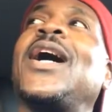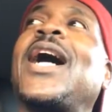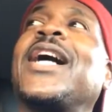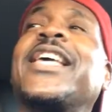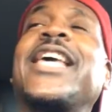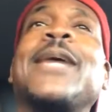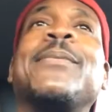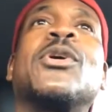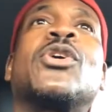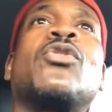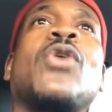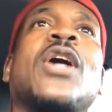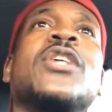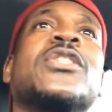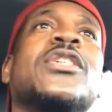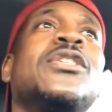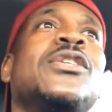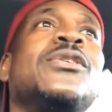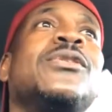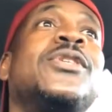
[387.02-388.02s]
I came
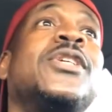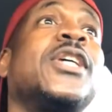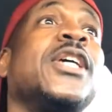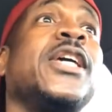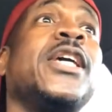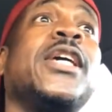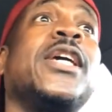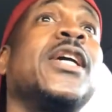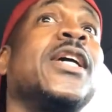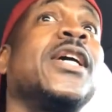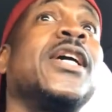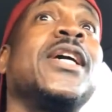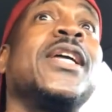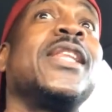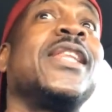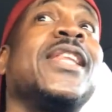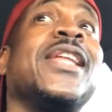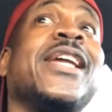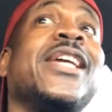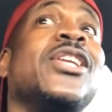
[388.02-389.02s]
across a new tea,
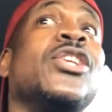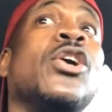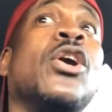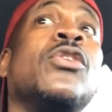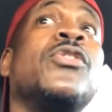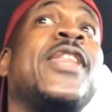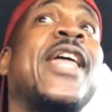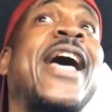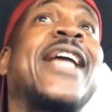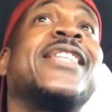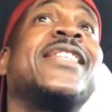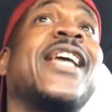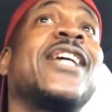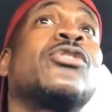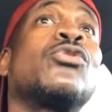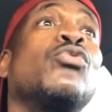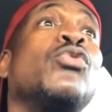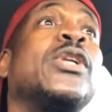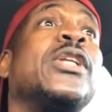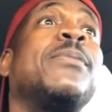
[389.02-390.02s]
you know,
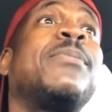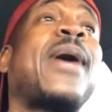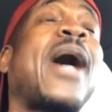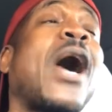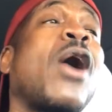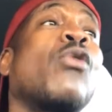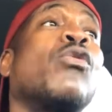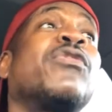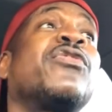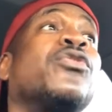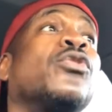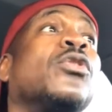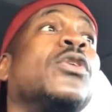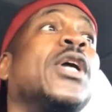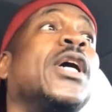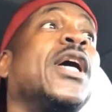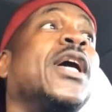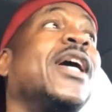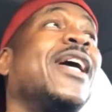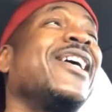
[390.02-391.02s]
that's really
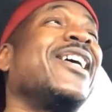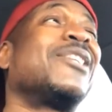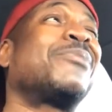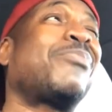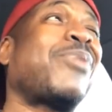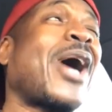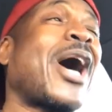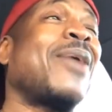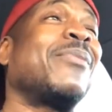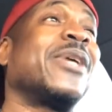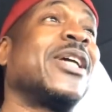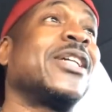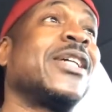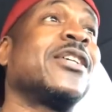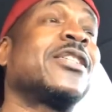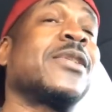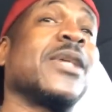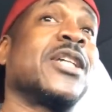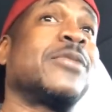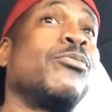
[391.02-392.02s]
powerful.
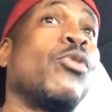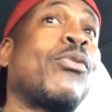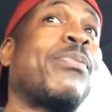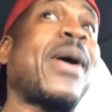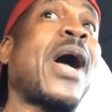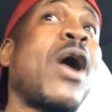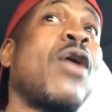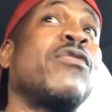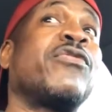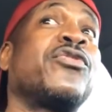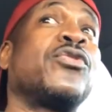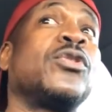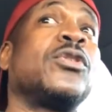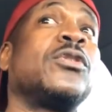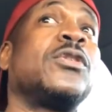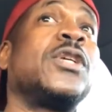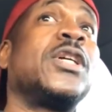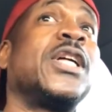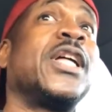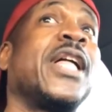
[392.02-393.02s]
It's more
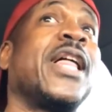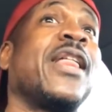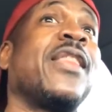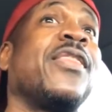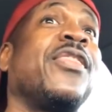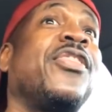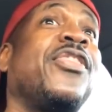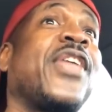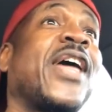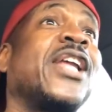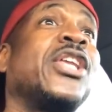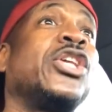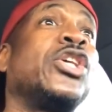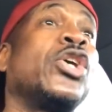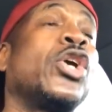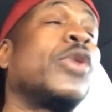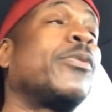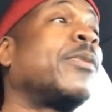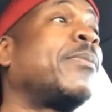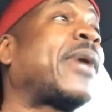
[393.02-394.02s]
powerful than
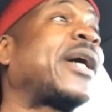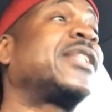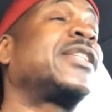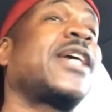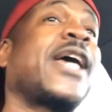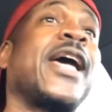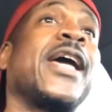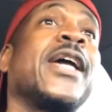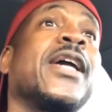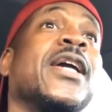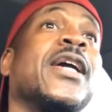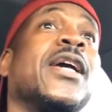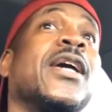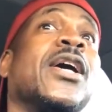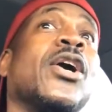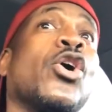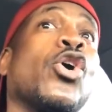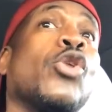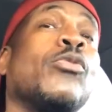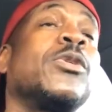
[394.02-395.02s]
yerba mate
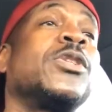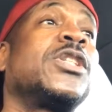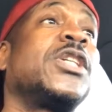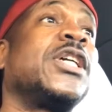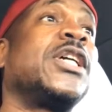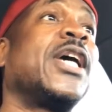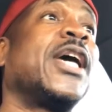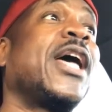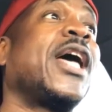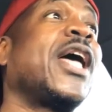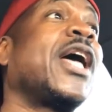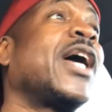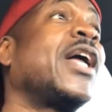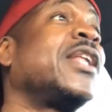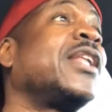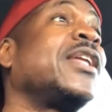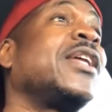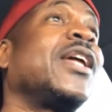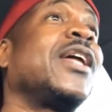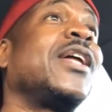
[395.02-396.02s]
herbal tea.
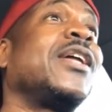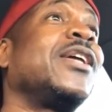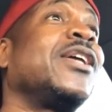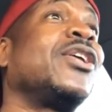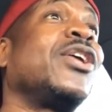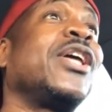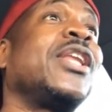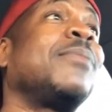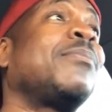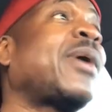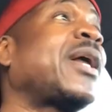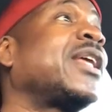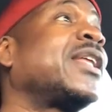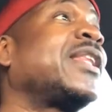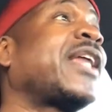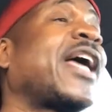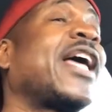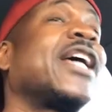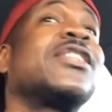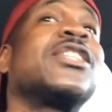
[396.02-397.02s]
And anybody
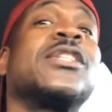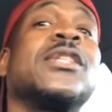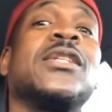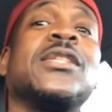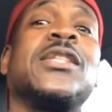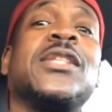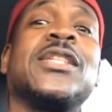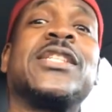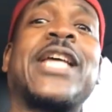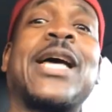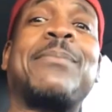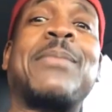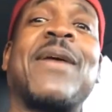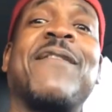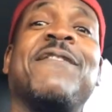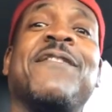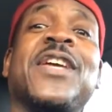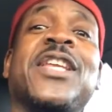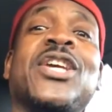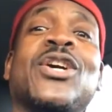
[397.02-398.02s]
that has looked at
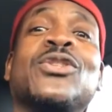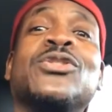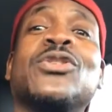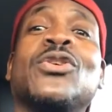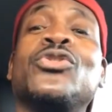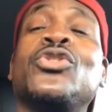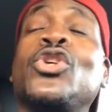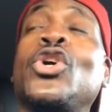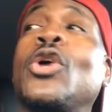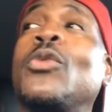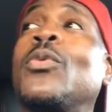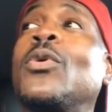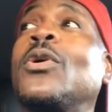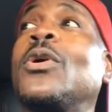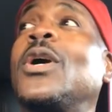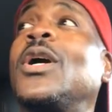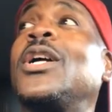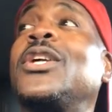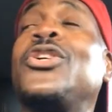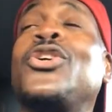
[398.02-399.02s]
my videos on
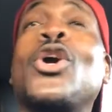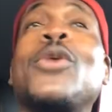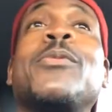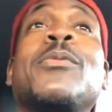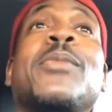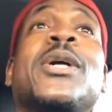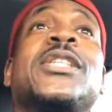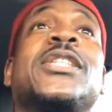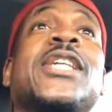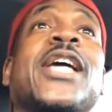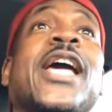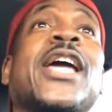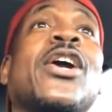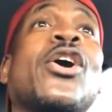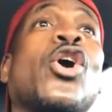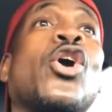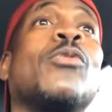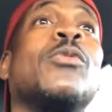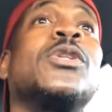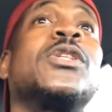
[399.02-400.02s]
yerba
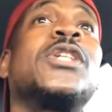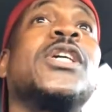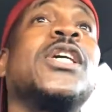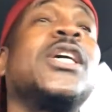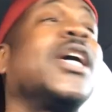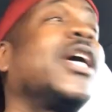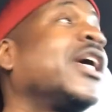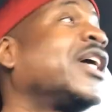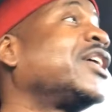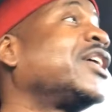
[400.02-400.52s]
mate herbal tea,